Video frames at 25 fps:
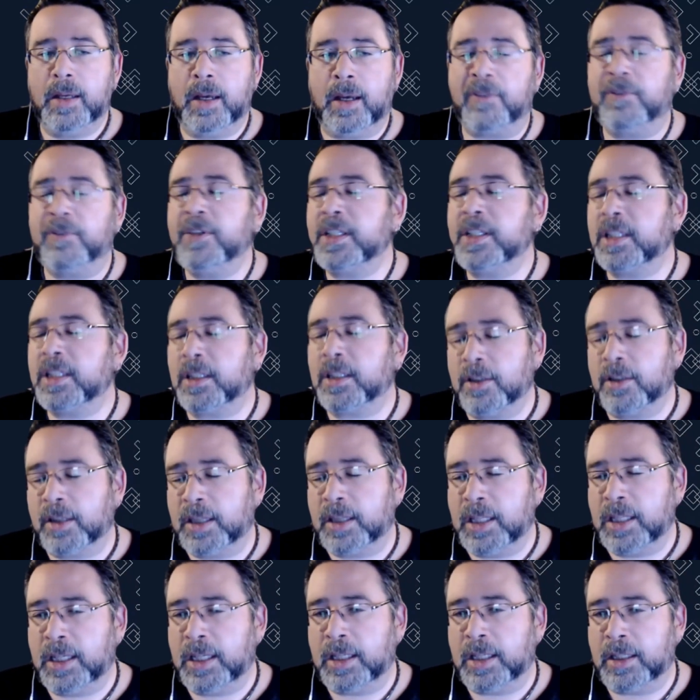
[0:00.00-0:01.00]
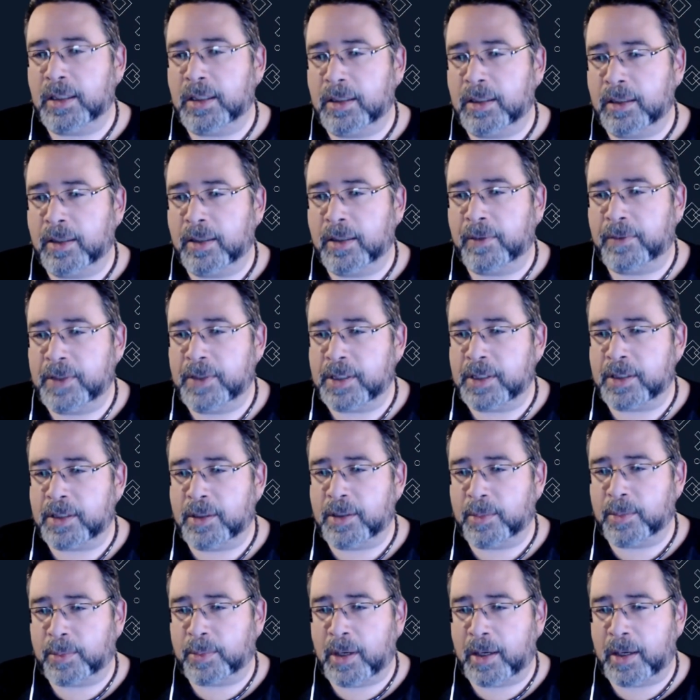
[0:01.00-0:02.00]
a physical thing, a
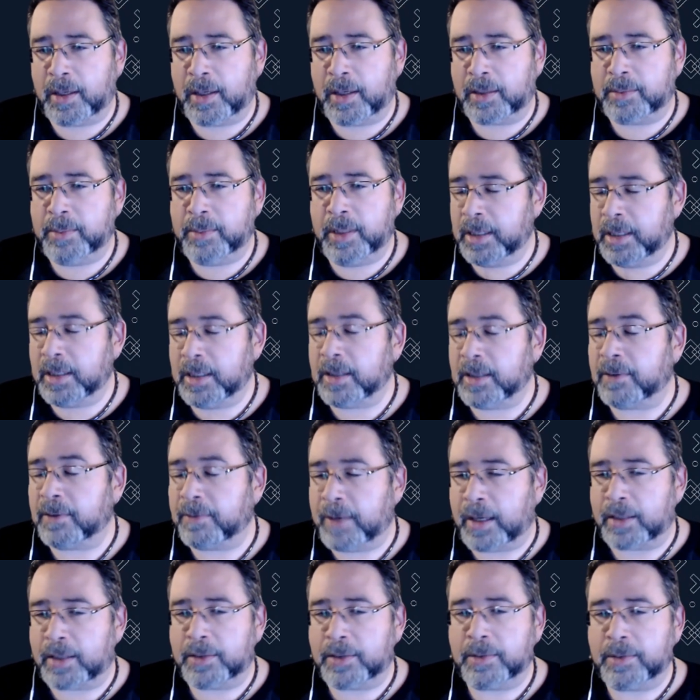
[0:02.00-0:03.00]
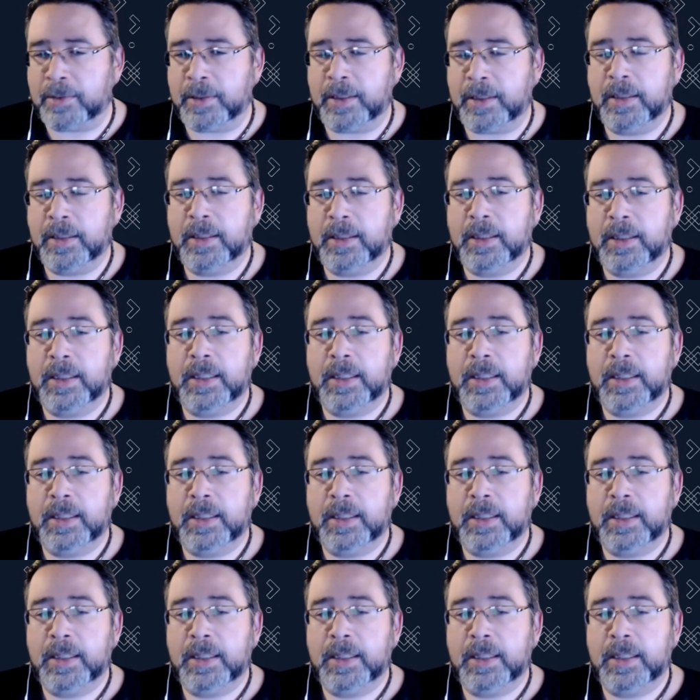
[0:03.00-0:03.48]
physical product made in a factory